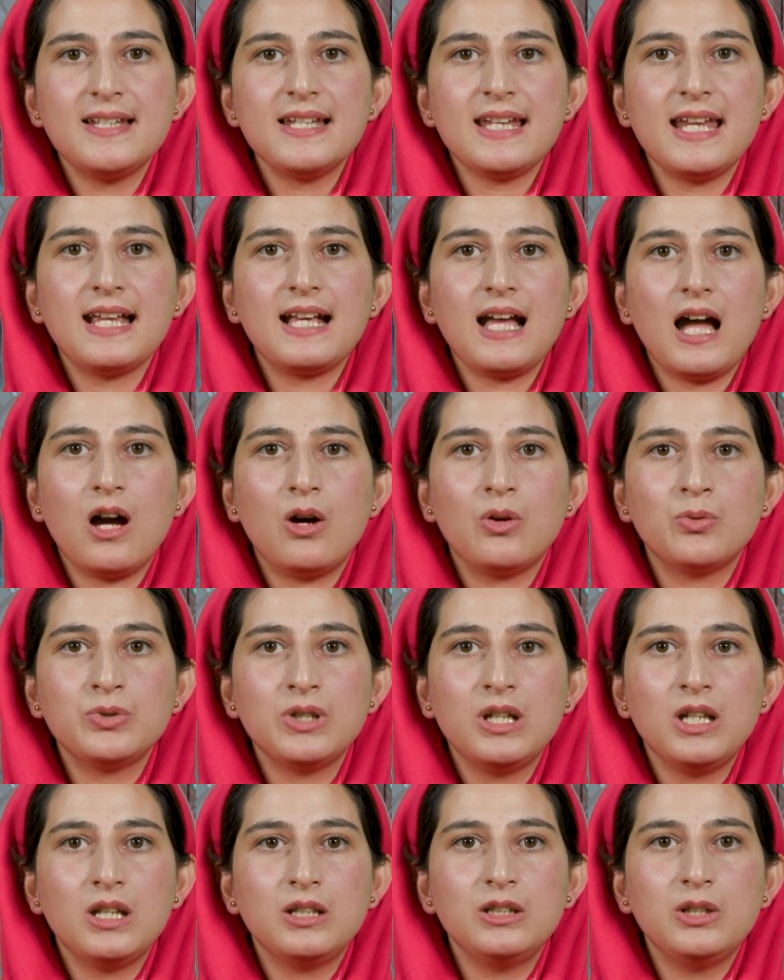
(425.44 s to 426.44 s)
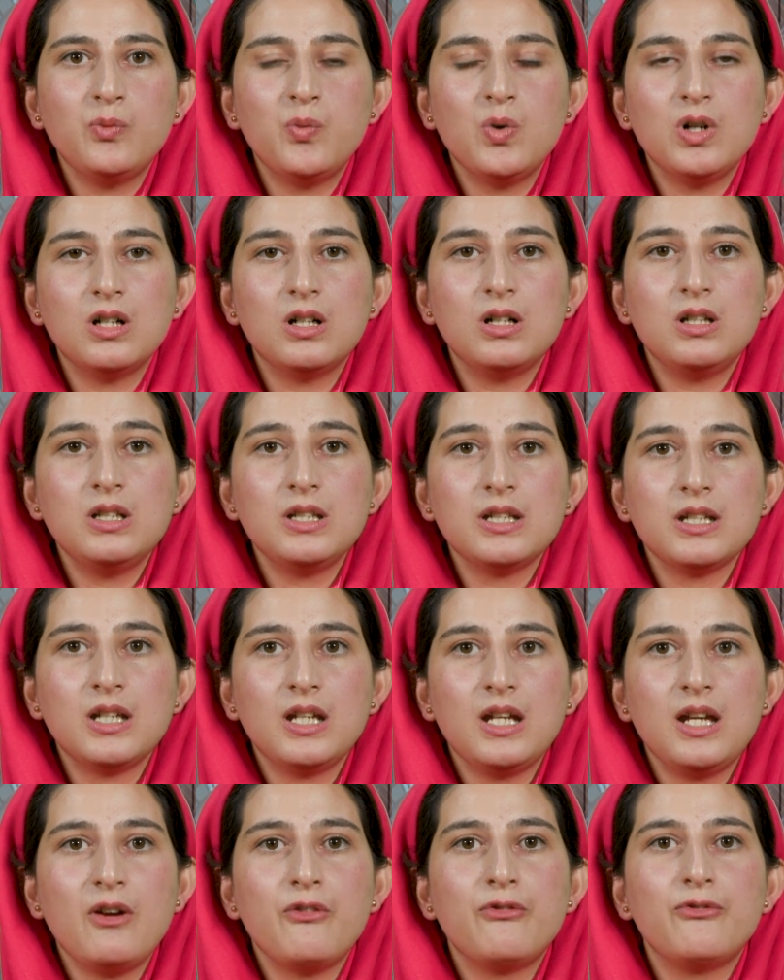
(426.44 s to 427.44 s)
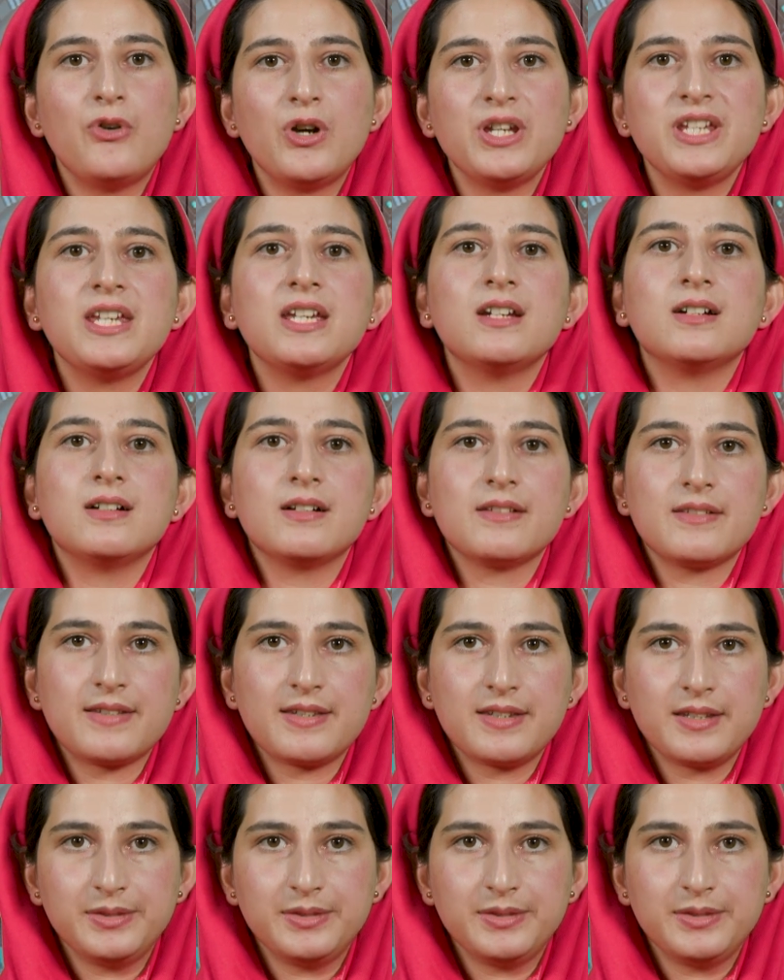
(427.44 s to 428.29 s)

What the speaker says: around the world for years.